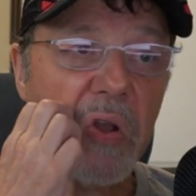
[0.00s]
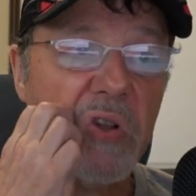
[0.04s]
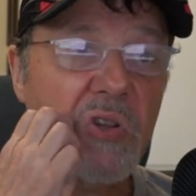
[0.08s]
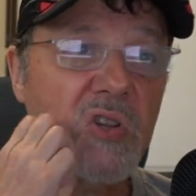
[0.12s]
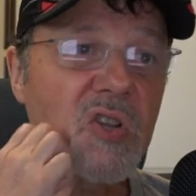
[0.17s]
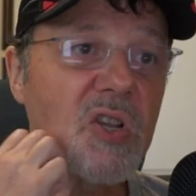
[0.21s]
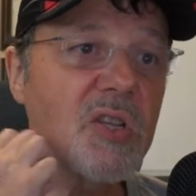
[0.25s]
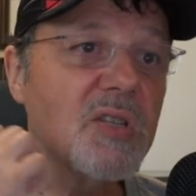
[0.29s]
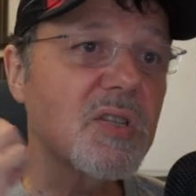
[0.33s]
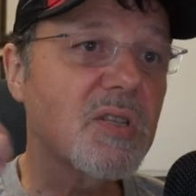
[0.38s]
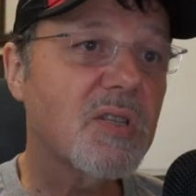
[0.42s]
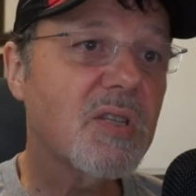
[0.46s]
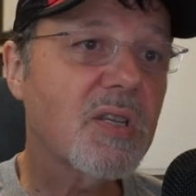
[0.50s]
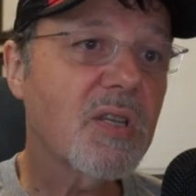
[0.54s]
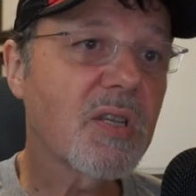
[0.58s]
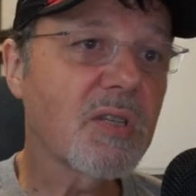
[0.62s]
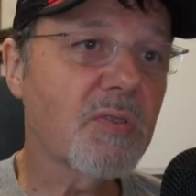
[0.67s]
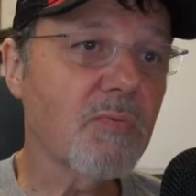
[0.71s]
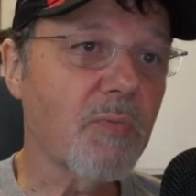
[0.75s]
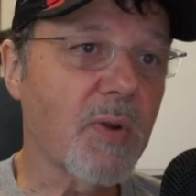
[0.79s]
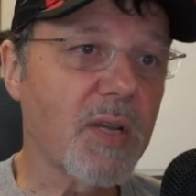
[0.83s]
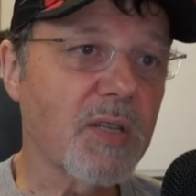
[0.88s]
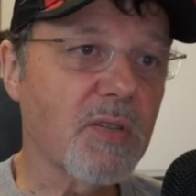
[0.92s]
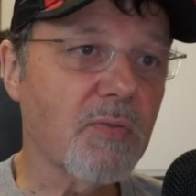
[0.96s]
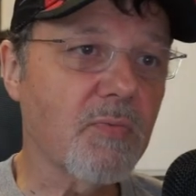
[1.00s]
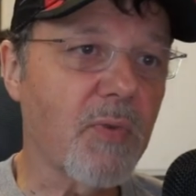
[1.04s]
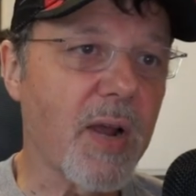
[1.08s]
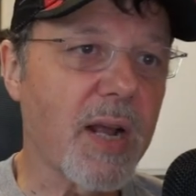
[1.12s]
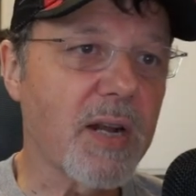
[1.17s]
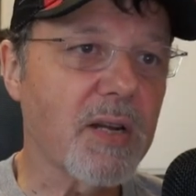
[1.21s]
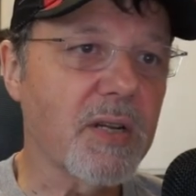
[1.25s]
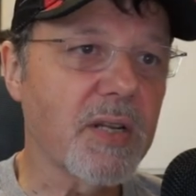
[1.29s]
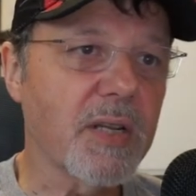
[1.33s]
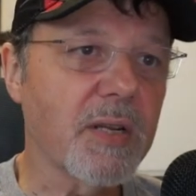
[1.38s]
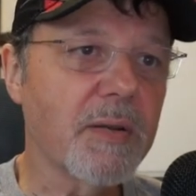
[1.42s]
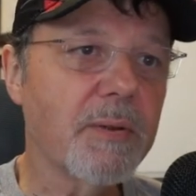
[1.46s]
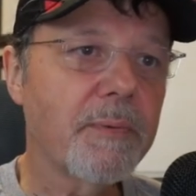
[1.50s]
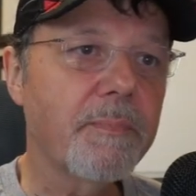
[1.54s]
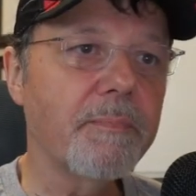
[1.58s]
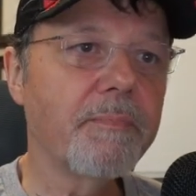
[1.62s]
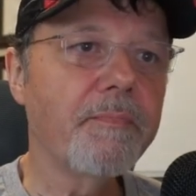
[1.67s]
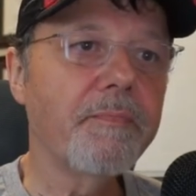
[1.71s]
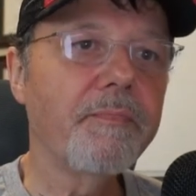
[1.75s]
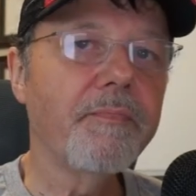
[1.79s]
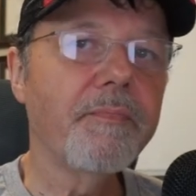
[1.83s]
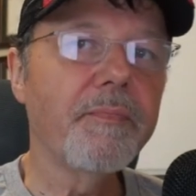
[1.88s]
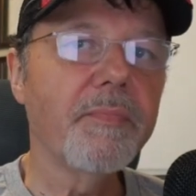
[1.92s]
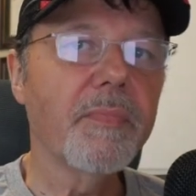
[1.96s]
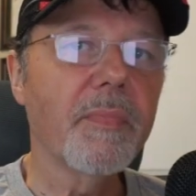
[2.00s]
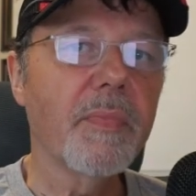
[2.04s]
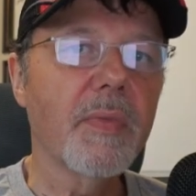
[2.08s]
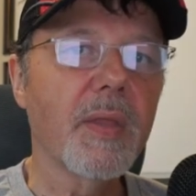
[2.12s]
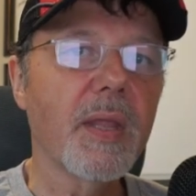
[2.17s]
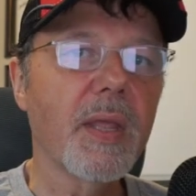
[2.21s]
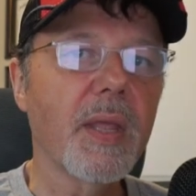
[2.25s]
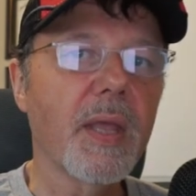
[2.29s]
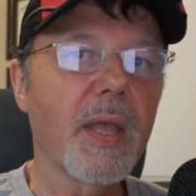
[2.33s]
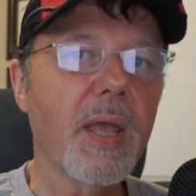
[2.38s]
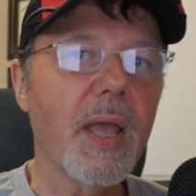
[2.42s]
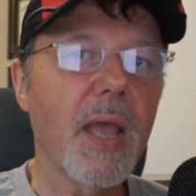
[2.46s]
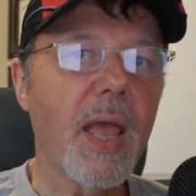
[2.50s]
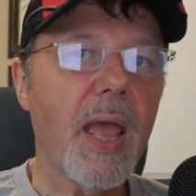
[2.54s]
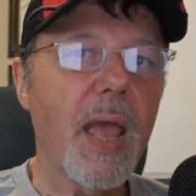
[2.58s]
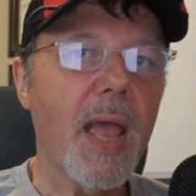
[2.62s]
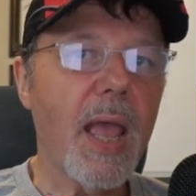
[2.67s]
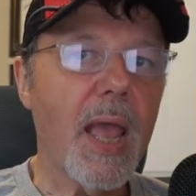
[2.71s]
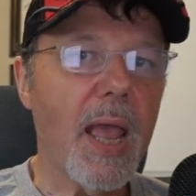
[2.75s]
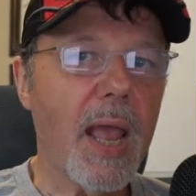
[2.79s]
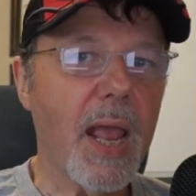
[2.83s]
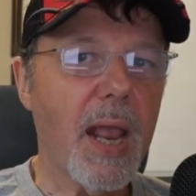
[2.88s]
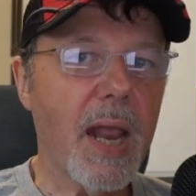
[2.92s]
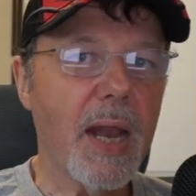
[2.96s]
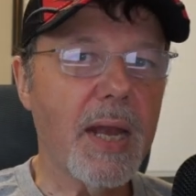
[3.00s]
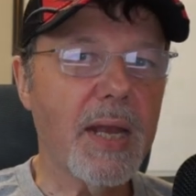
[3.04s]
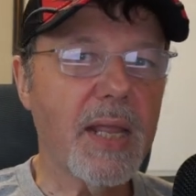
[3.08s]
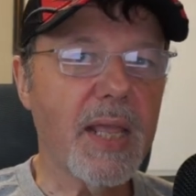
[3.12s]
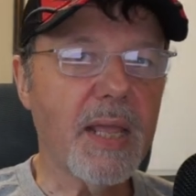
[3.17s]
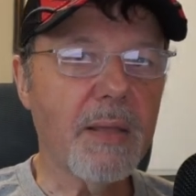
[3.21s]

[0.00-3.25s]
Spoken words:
Jesus is resurrected, and